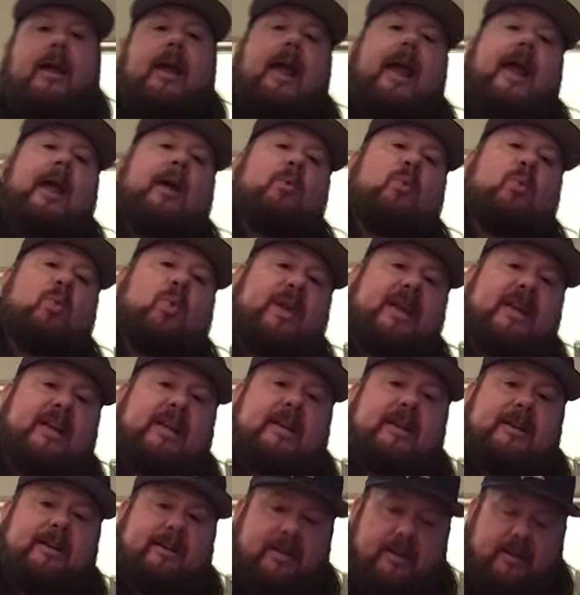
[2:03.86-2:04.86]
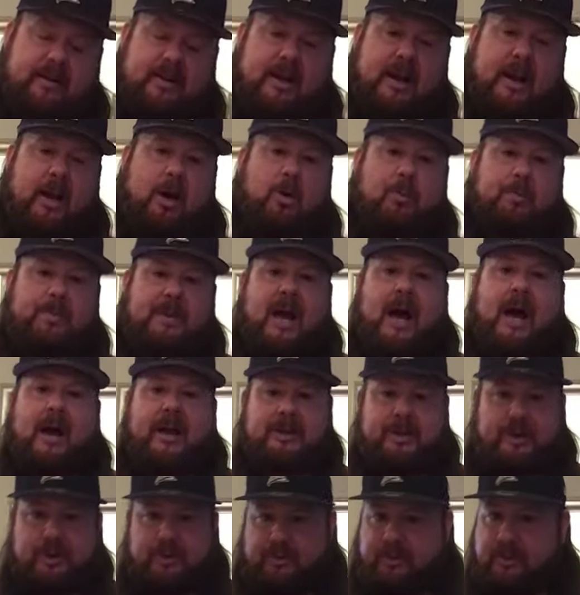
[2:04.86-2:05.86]
and we can help
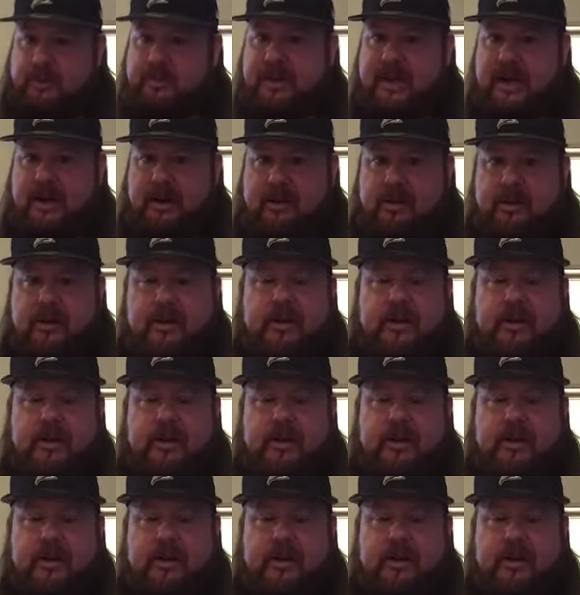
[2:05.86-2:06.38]
guide you from there.